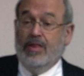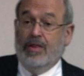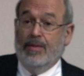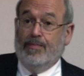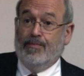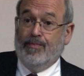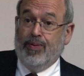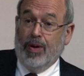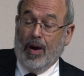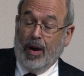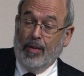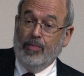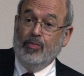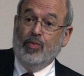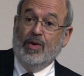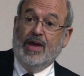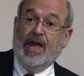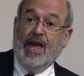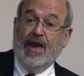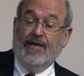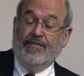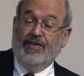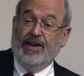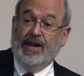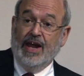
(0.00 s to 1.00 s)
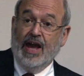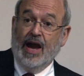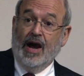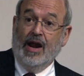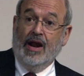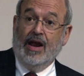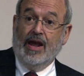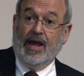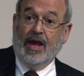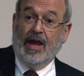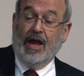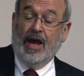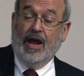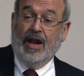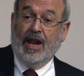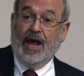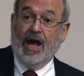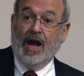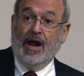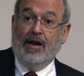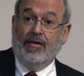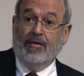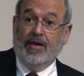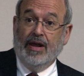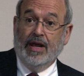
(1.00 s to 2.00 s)
The problem we have at
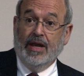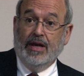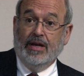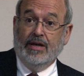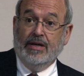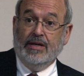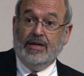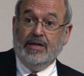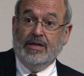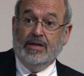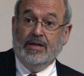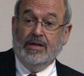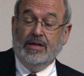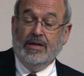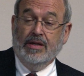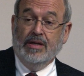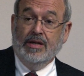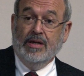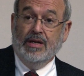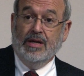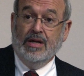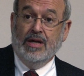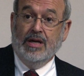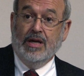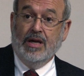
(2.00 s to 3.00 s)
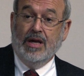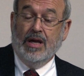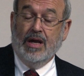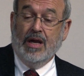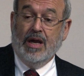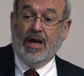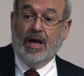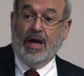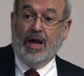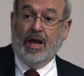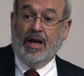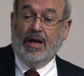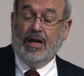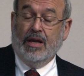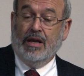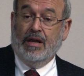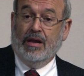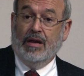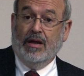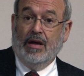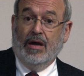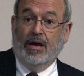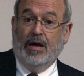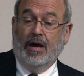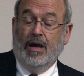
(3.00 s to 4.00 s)
our end, and
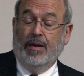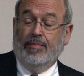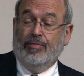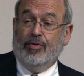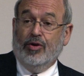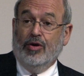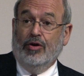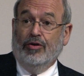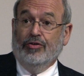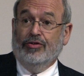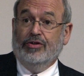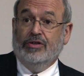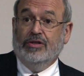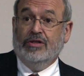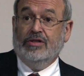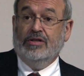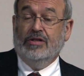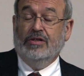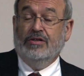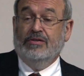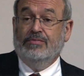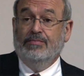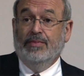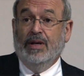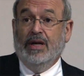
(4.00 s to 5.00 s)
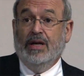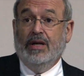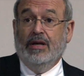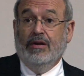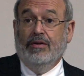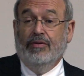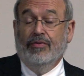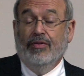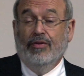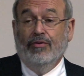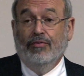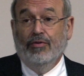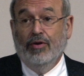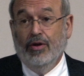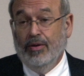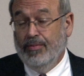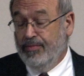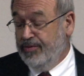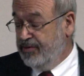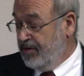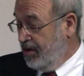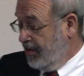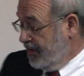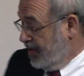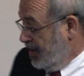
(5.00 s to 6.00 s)
I'm conscious there's media in the
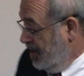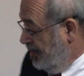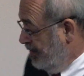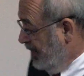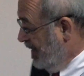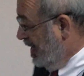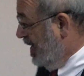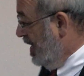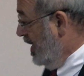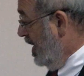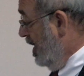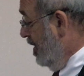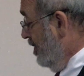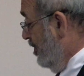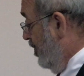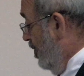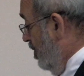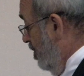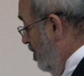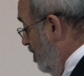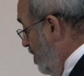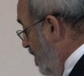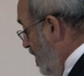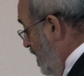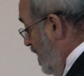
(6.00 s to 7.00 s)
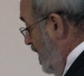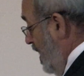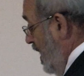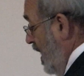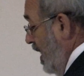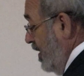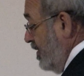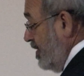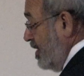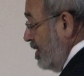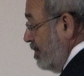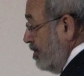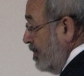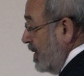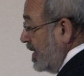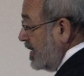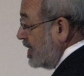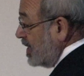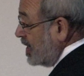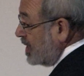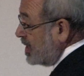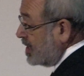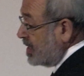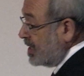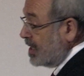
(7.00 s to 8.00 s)
room, so I've got to be careful, and the
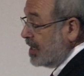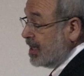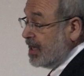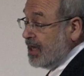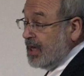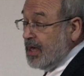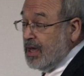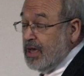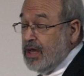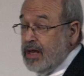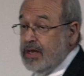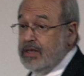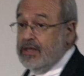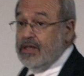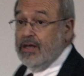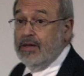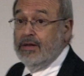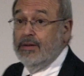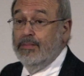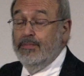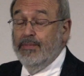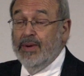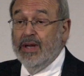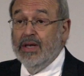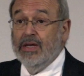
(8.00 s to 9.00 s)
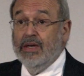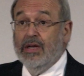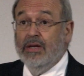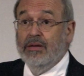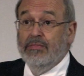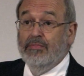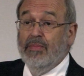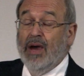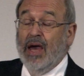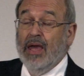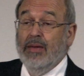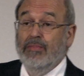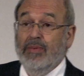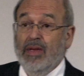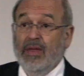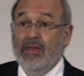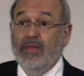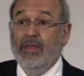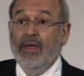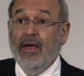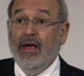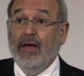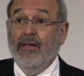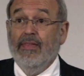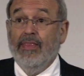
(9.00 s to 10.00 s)
Dominion may
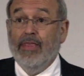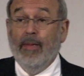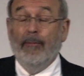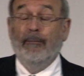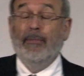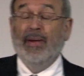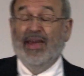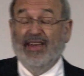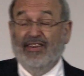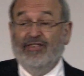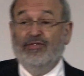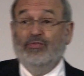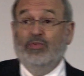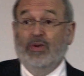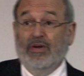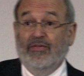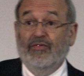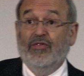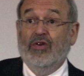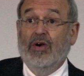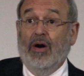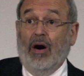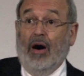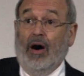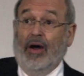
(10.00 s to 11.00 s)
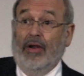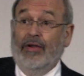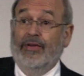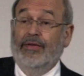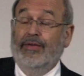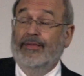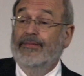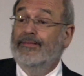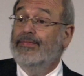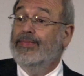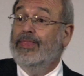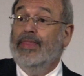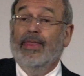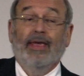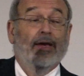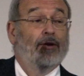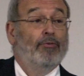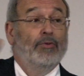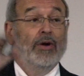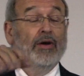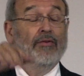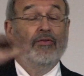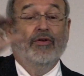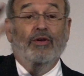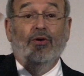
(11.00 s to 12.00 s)
be the best we've got,
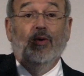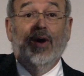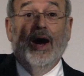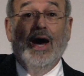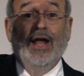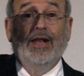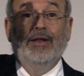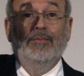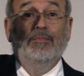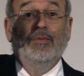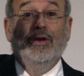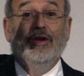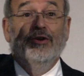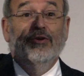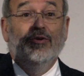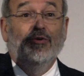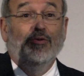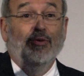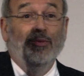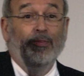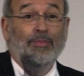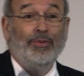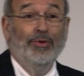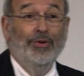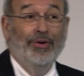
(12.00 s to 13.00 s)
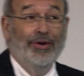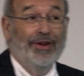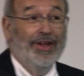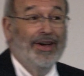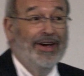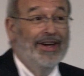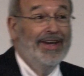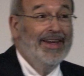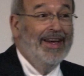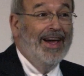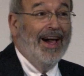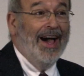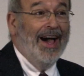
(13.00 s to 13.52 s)
wherever you are, Dominion reporter.